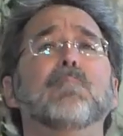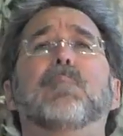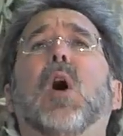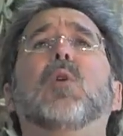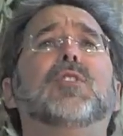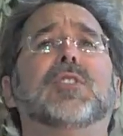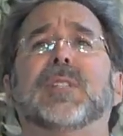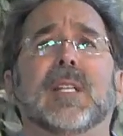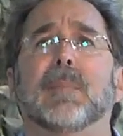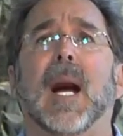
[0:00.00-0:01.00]

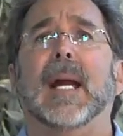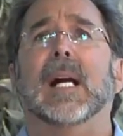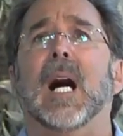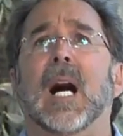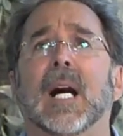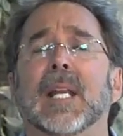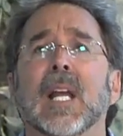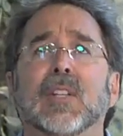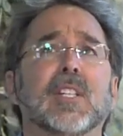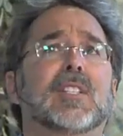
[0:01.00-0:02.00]
boast in my God.
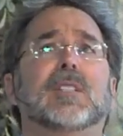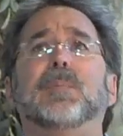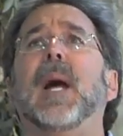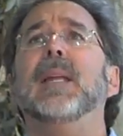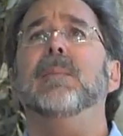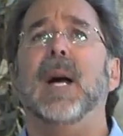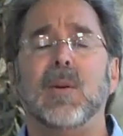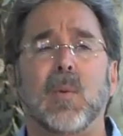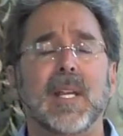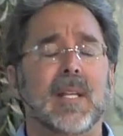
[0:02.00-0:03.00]
Despite
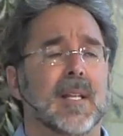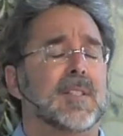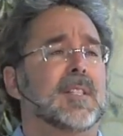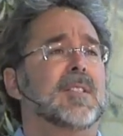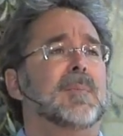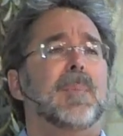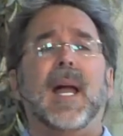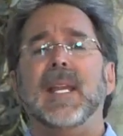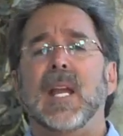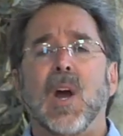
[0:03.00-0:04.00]
my weakness,
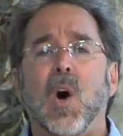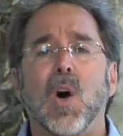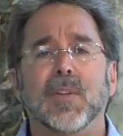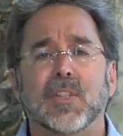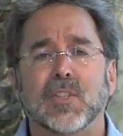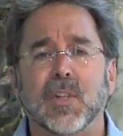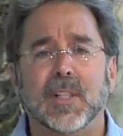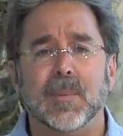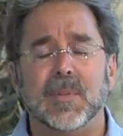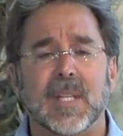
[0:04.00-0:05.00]
despite all the
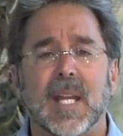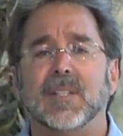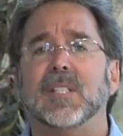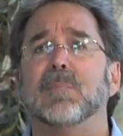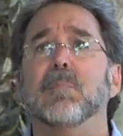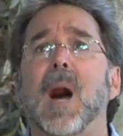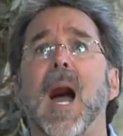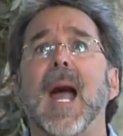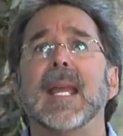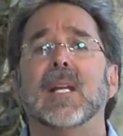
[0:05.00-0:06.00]
circumstances,
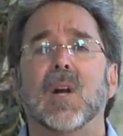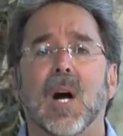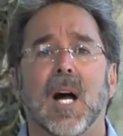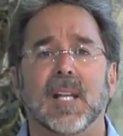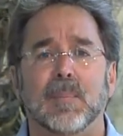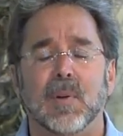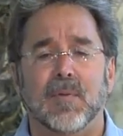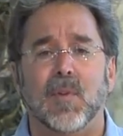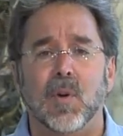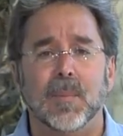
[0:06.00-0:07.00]
my God
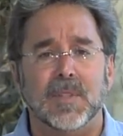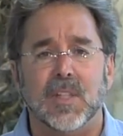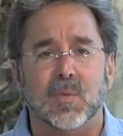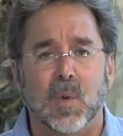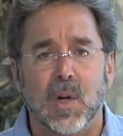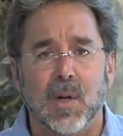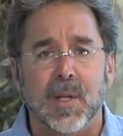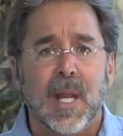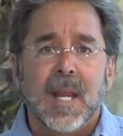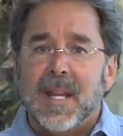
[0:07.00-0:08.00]
performs his
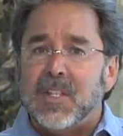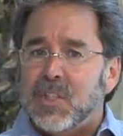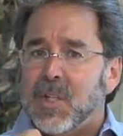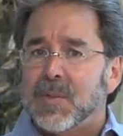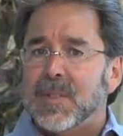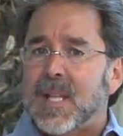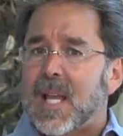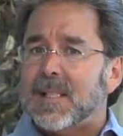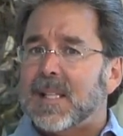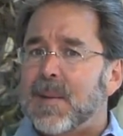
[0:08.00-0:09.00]
word. It shall
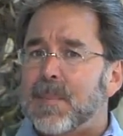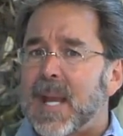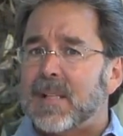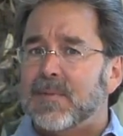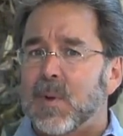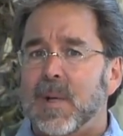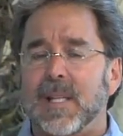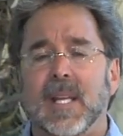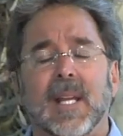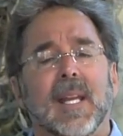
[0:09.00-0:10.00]
not come back
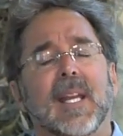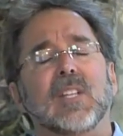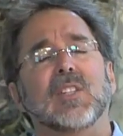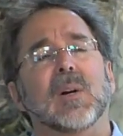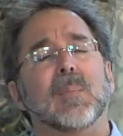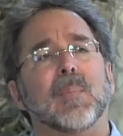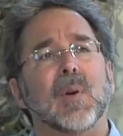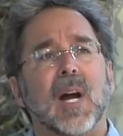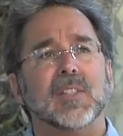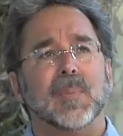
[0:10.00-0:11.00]
void, it shall
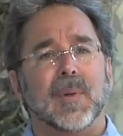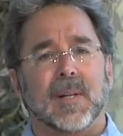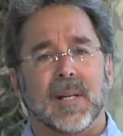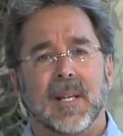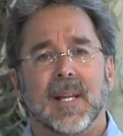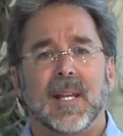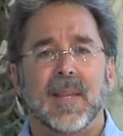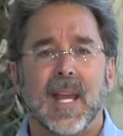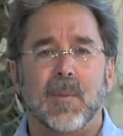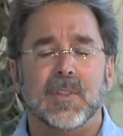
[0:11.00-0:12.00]
prosper in
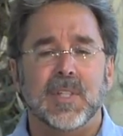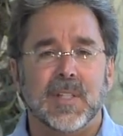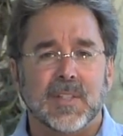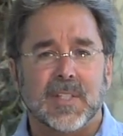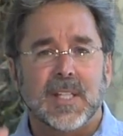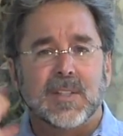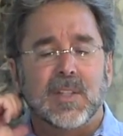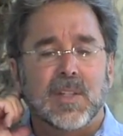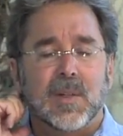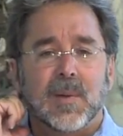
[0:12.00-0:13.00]
that which it is sent
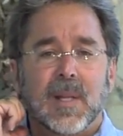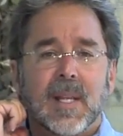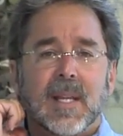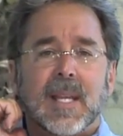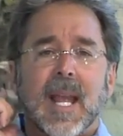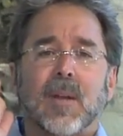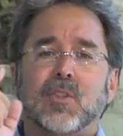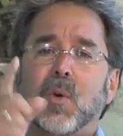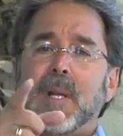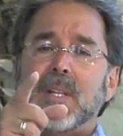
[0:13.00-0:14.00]
to do. Now,
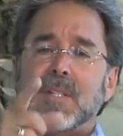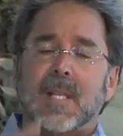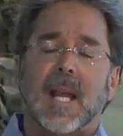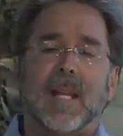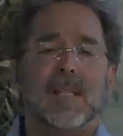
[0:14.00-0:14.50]
join us tonight,